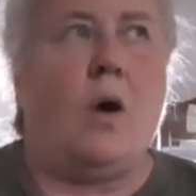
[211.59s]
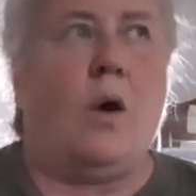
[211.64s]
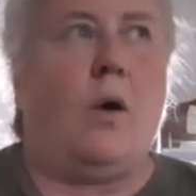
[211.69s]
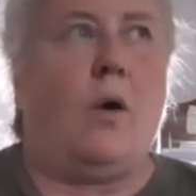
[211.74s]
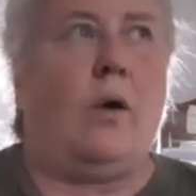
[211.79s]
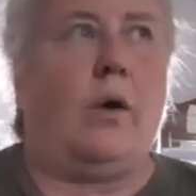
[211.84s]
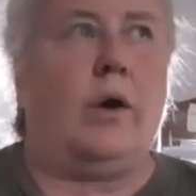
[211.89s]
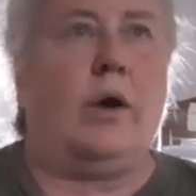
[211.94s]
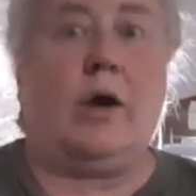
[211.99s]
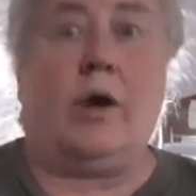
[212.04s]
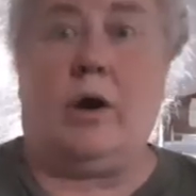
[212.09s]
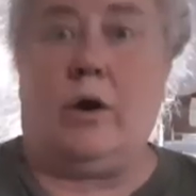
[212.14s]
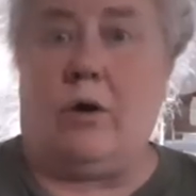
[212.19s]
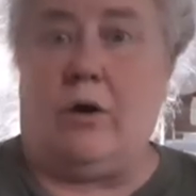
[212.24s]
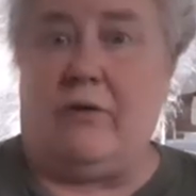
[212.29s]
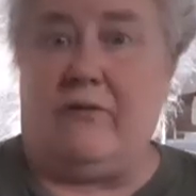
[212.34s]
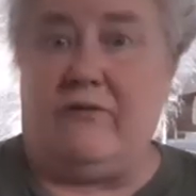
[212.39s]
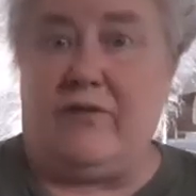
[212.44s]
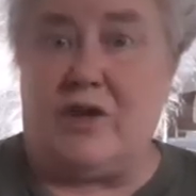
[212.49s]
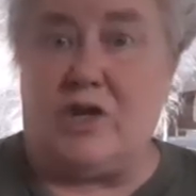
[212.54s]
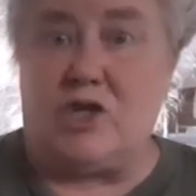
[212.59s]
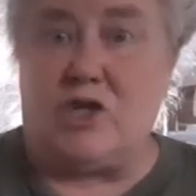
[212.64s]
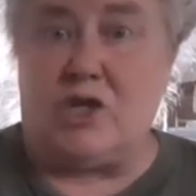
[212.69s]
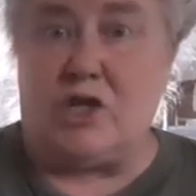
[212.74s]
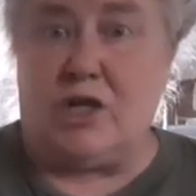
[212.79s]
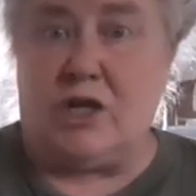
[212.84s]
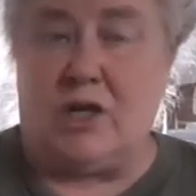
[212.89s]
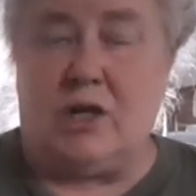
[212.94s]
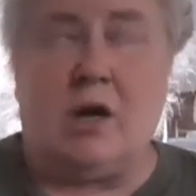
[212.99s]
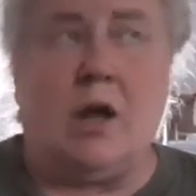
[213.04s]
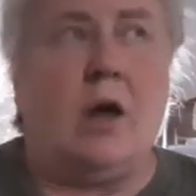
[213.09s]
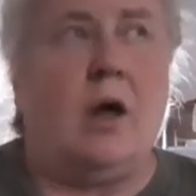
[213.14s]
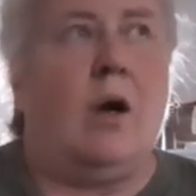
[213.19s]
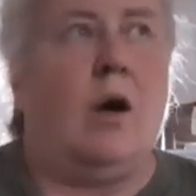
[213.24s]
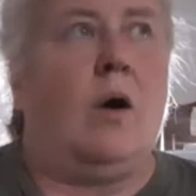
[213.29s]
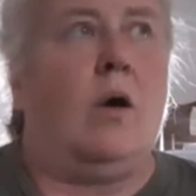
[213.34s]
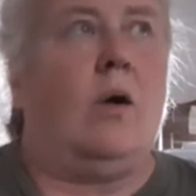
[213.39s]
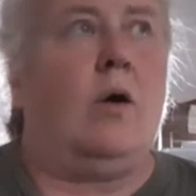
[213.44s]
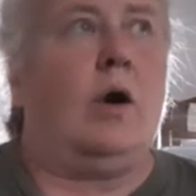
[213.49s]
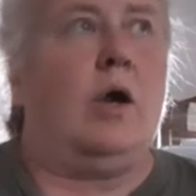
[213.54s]
or you're going to go fishing
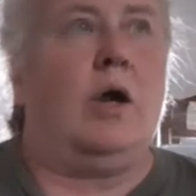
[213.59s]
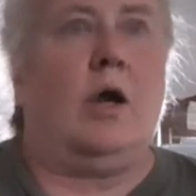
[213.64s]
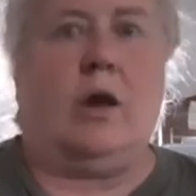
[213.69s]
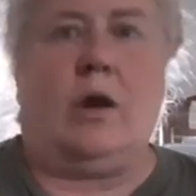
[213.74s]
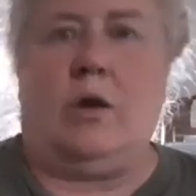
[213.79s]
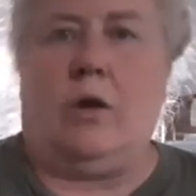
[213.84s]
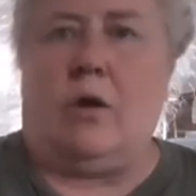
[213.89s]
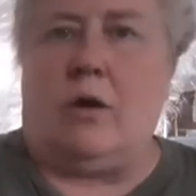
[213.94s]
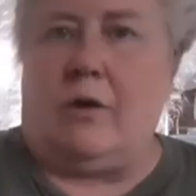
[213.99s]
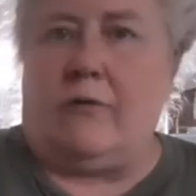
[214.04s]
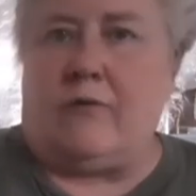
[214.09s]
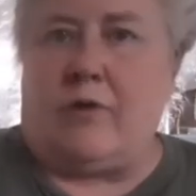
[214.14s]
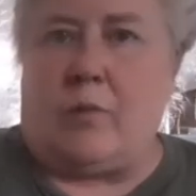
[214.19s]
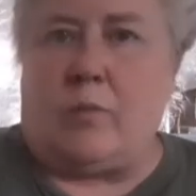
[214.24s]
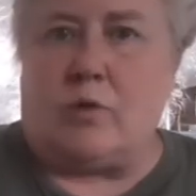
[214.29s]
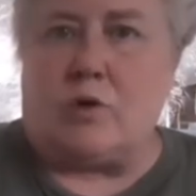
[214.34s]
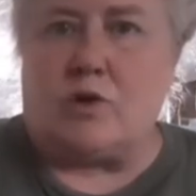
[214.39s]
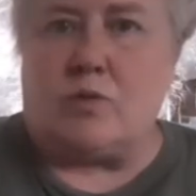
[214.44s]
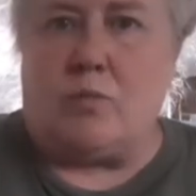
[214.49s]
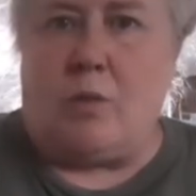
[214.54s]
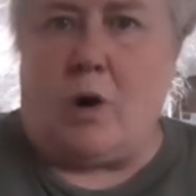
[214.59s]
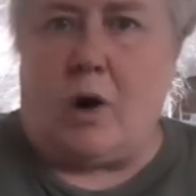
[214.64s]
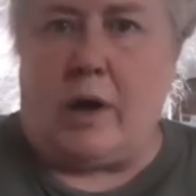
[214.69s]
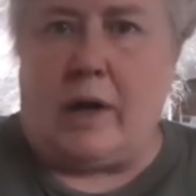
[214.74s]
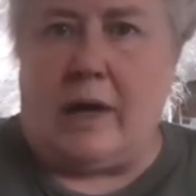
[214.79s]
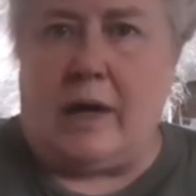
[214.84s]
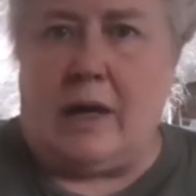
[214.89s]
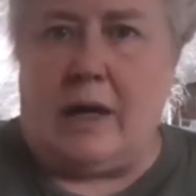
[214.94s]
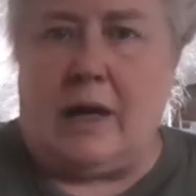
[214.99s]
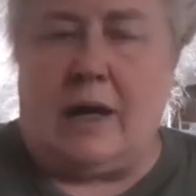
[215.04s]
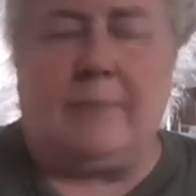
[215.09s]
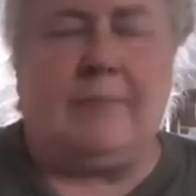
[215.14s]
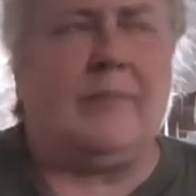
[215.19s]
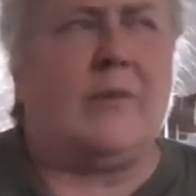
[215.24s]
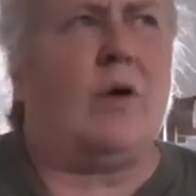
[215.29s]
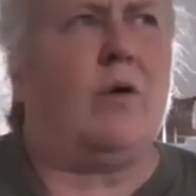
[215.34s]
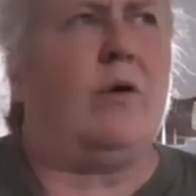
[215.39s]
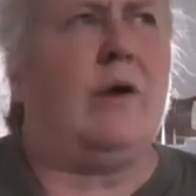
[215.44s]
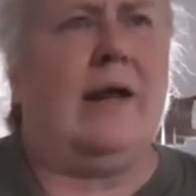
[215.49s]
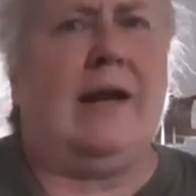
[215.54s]
or you're going to go to farmer's market
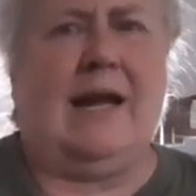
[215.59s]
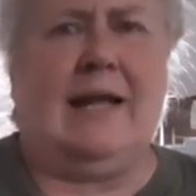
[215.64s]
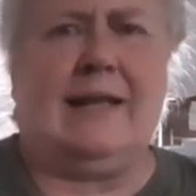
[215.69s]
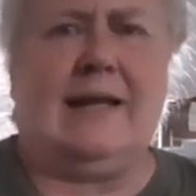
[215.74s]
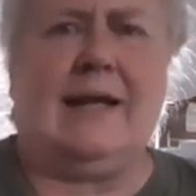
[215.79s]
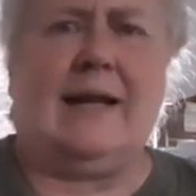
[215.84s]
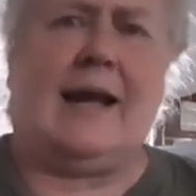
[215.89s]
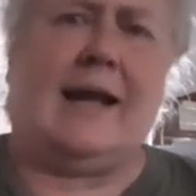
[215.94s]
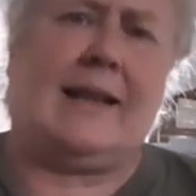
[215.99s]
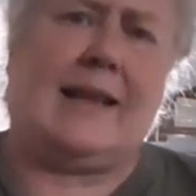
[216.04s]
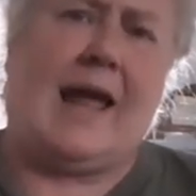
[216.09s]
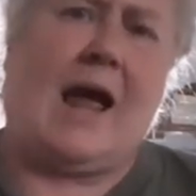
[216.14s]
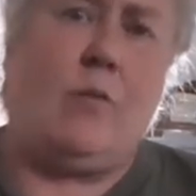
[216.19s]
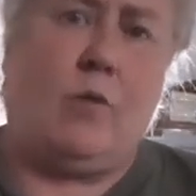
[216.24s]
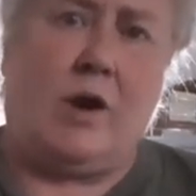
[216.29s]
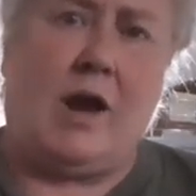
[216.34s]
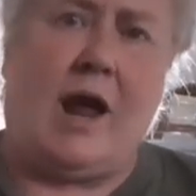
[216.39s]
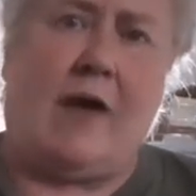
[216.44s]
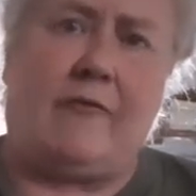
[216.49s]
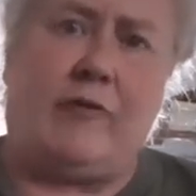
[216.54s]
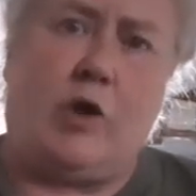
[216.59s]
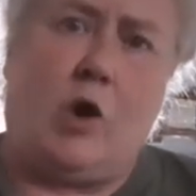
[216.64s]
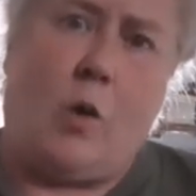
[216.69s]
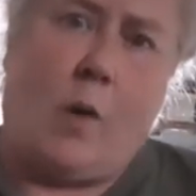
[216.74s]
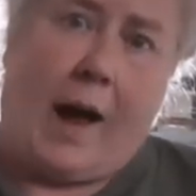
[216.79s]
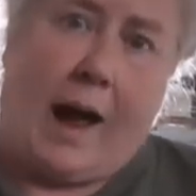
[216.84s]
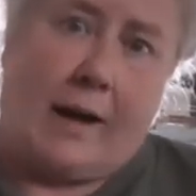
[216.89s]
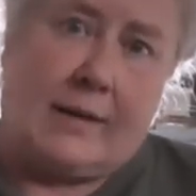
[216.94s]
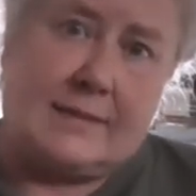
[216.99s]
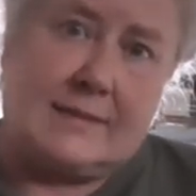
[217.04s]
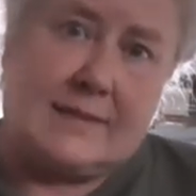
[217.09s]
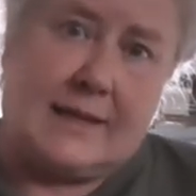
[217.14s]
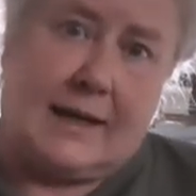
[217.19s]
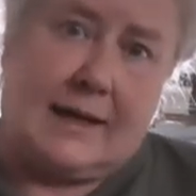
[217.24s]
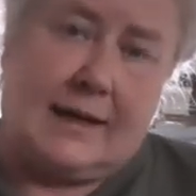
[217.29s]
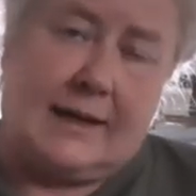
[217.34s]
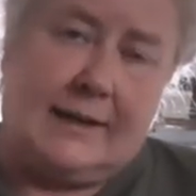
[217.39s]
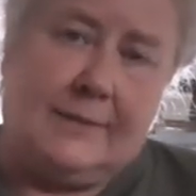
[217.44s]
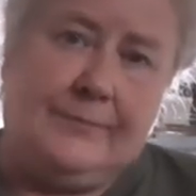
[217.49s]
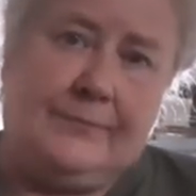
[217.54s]
or anything like that where you have to go
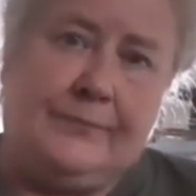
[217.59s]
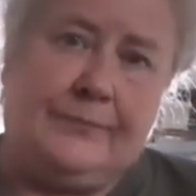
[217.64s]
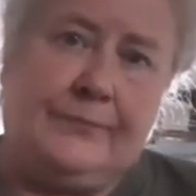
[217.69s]
outside